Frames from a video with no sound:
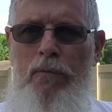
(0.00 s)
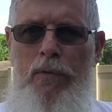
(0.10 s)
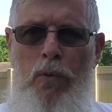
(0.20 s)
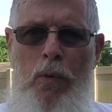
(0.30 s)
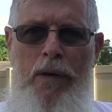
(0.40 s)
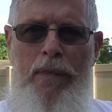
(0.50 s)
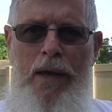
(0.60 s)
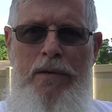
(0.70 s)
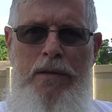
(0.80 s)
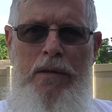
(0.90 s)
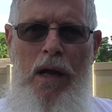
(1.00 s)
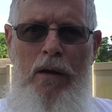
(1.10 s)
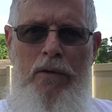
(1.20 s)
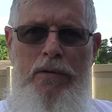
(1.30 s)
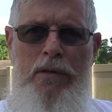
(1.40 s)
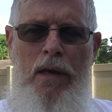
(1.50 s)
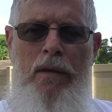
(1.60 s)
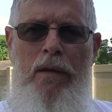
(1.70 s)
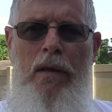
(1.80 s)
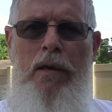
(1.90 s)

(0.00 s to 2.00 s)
for $20,000?